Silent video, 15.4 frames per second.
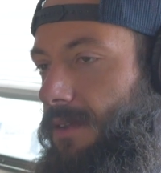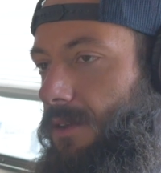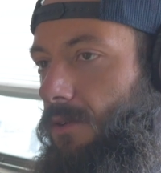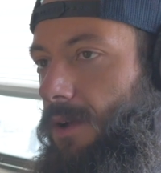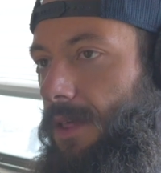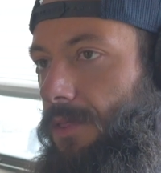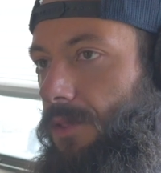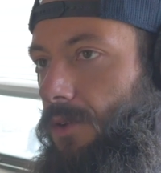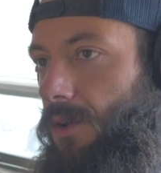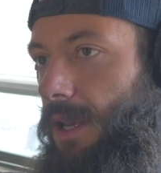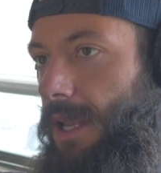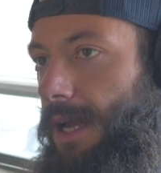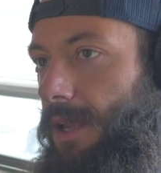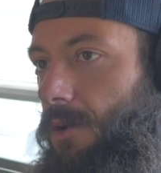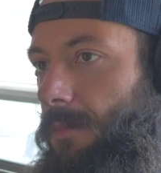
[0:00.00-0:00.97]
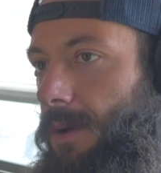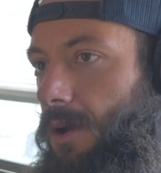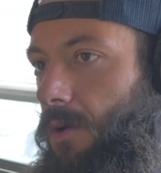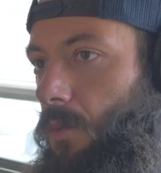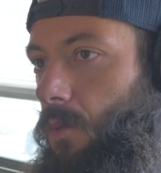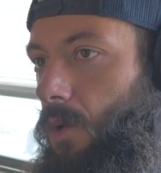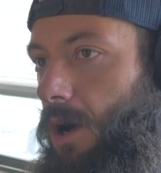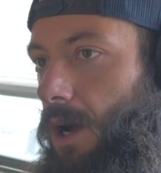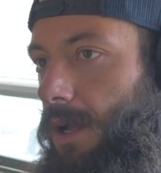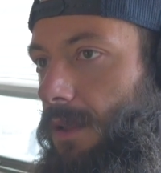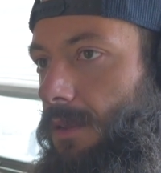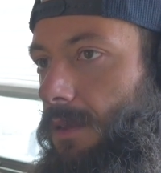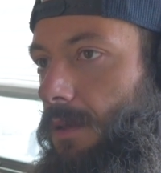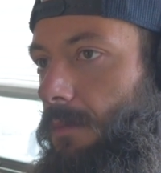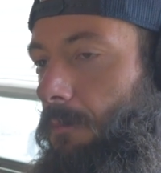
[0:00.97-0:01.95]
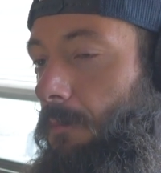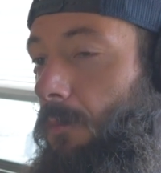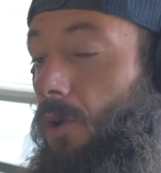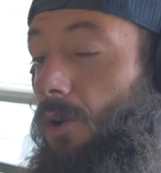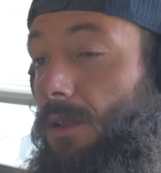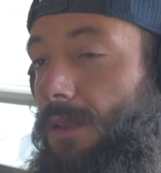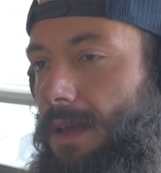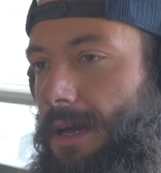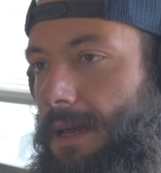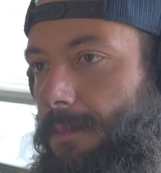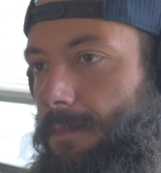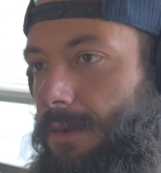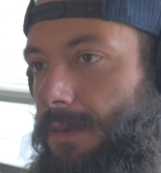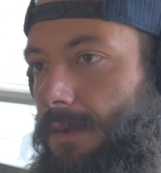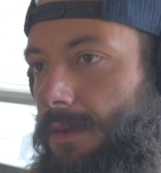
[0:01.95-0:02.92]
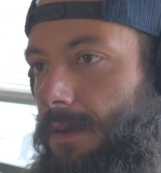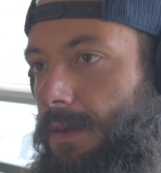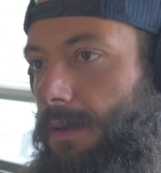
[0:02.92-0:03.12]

to run 39 no matter what more times.